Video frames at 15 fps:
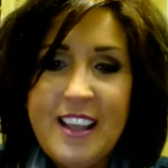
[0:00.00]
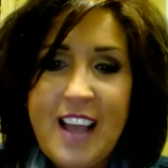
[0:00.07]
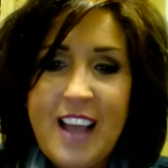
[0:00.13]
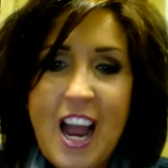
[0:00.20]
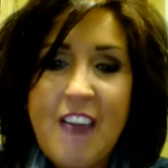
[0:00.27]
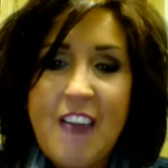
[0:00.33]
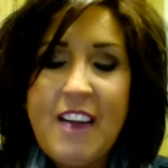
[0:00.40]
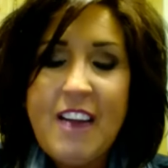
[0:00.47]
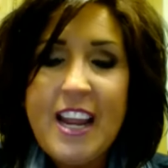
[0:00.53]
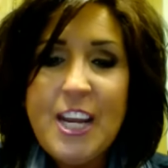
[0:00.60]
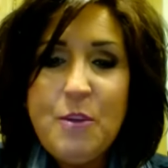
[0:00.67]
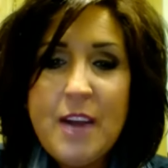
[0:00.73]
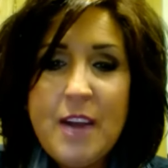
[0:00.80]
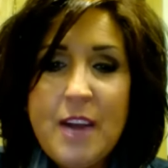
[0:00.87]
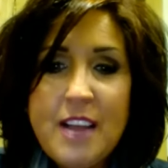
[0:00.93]
All right. Anyone
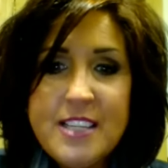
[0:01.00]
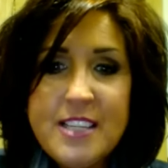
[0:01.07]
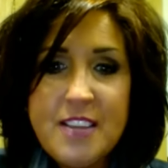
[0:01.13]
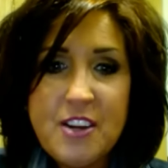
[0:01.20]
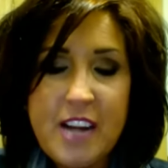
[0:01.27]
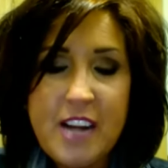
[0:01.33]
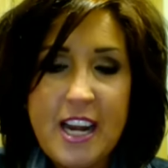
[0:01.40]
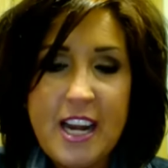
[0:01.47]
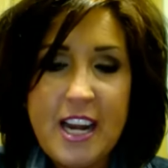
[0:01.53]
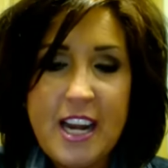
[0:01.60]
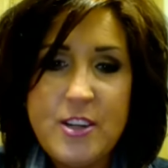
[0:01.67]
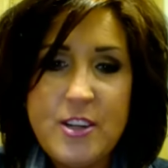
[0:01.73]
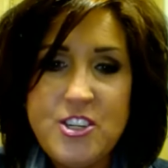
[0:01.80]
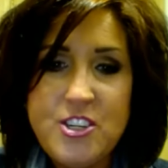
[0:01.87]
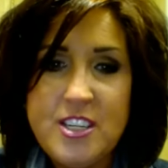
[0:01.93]
else out there got any
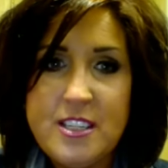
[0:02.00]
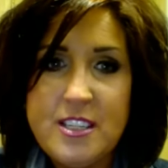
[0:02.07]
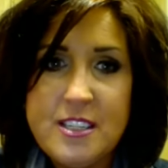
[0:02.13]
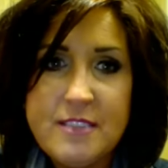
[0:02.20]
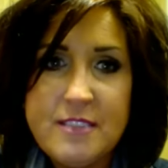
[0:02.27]
questions?